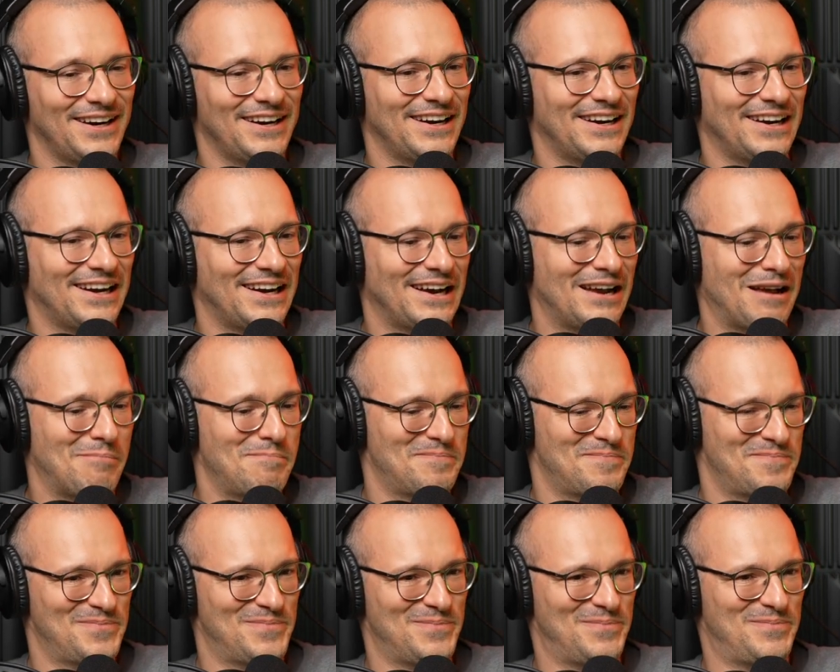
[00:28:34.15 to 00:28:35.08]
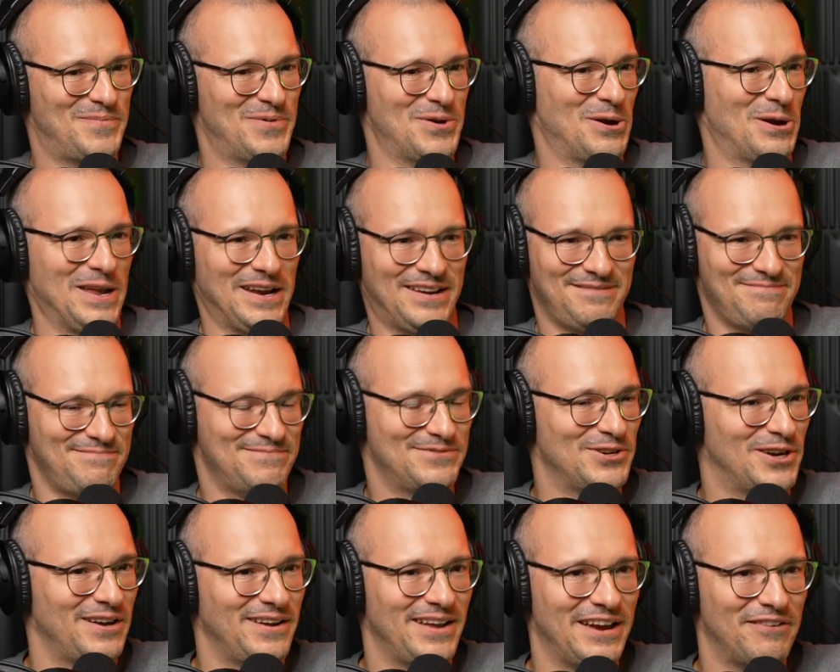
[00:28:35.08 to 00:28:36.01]
Uh, you know, like
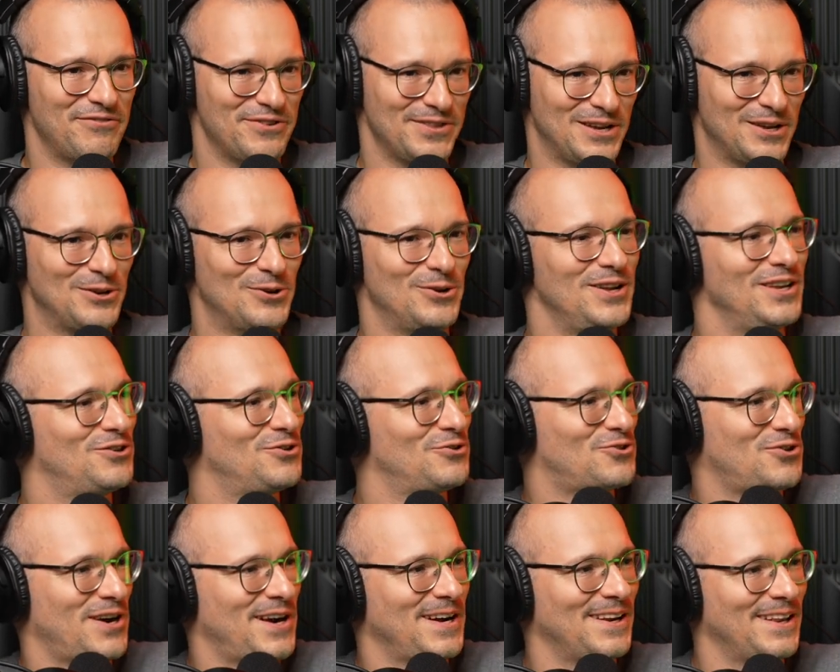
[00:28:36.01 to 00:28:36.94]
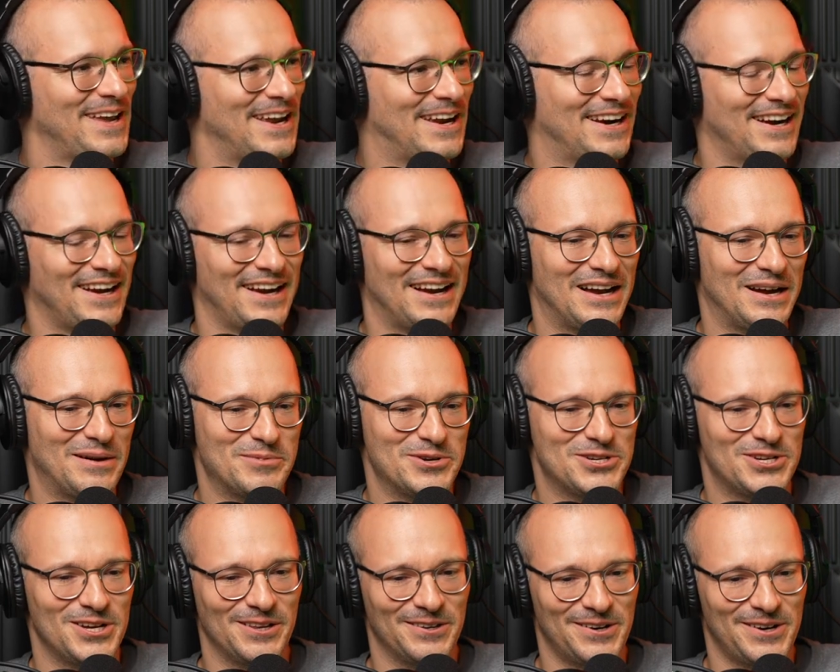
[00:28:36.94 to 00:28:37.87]
so everything you need to train like uh, a
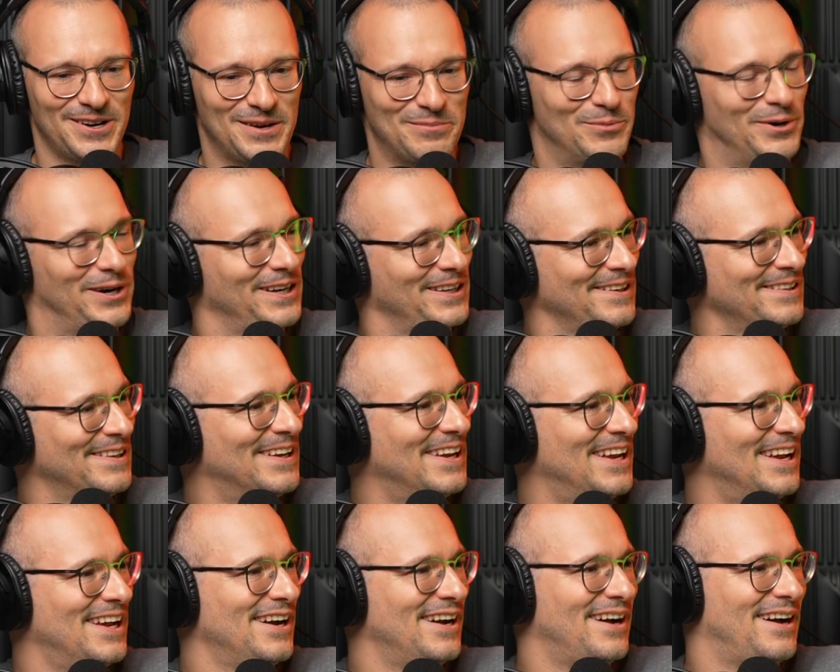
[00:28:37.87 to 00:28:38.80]
machine learning model, yeah.